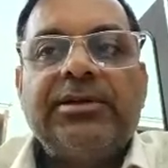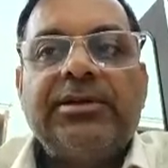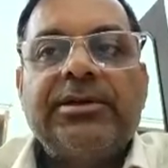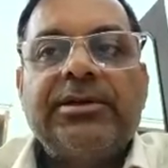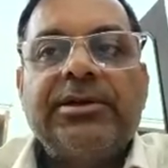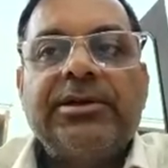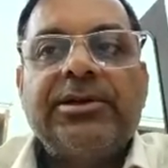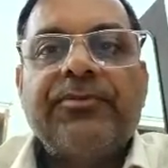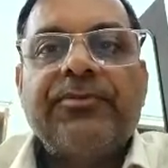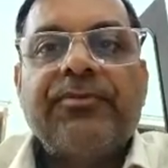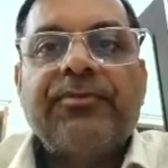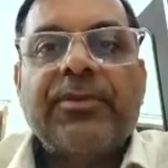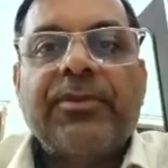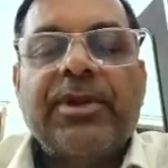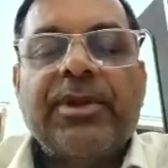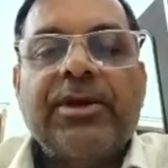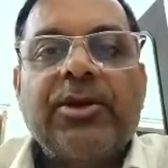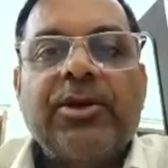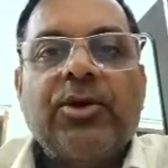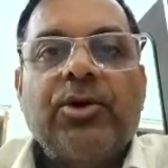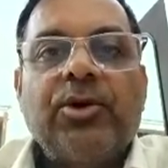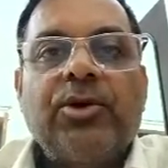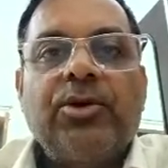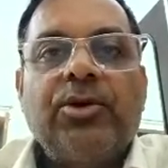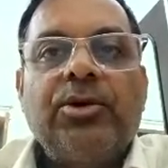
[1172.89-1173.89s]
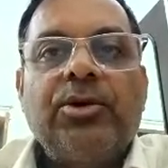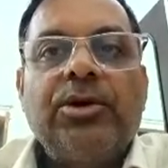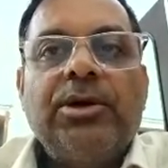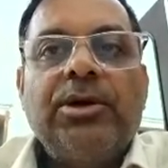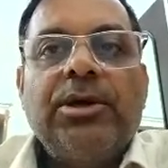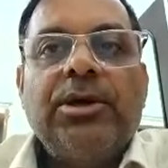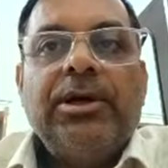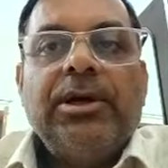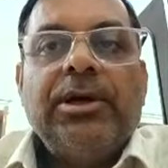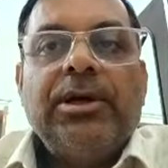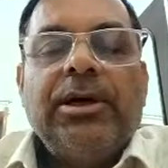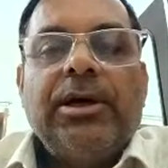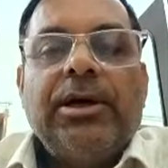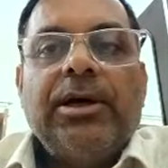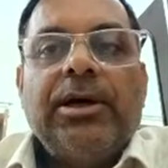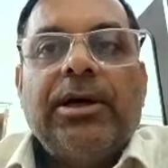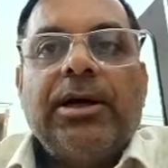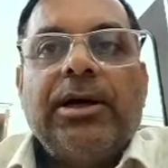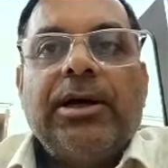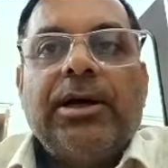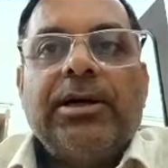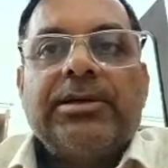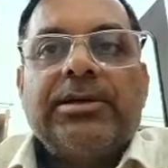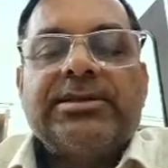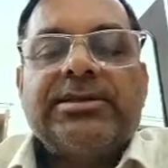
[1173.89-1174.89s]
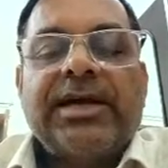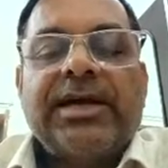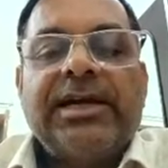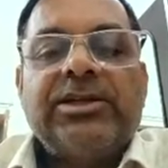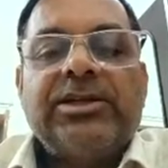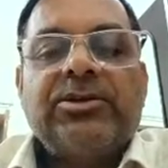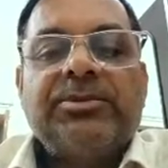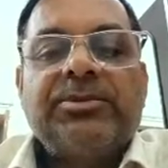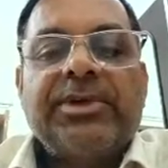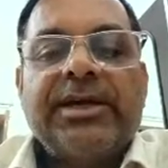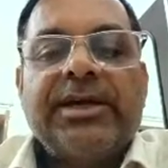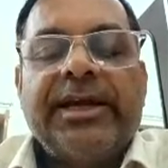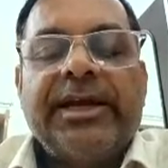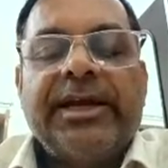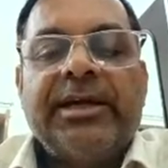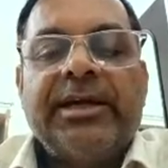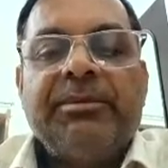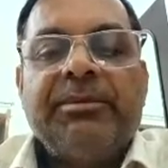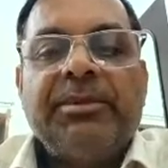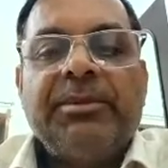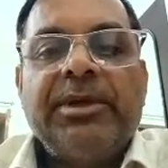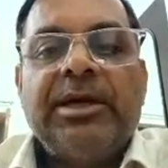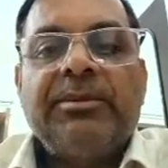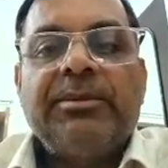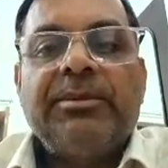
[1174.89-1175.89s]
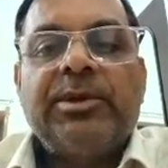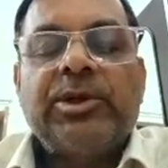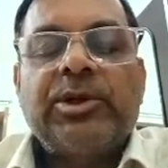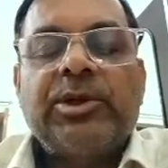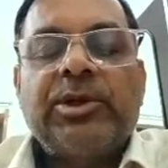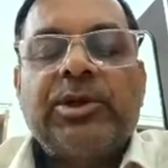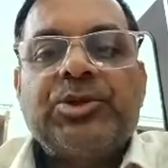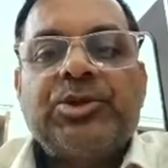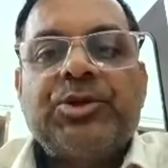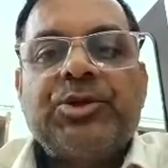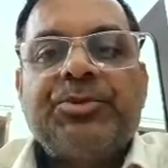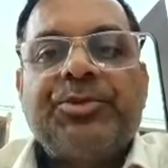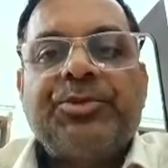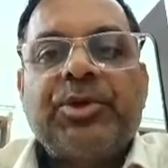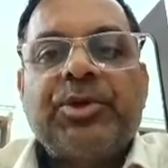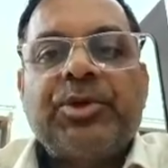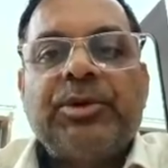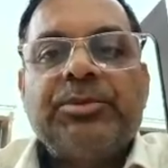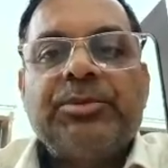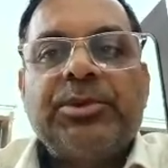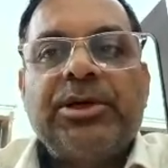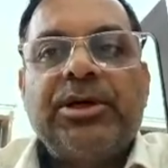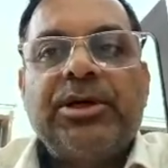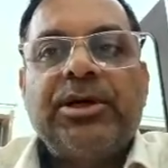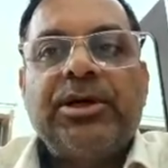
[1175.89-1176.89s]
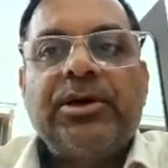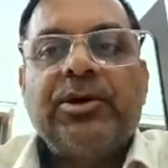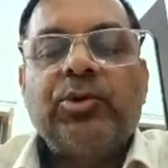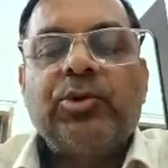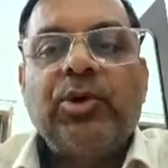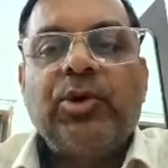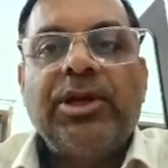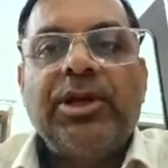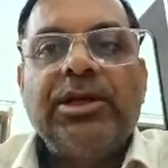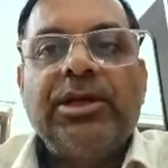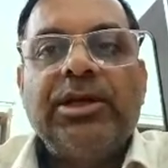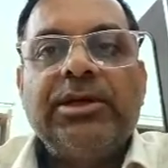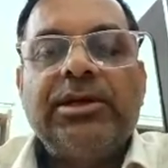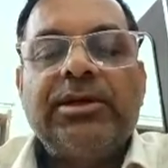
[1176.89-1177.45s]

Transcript: sides of the academia, but also from the ruling,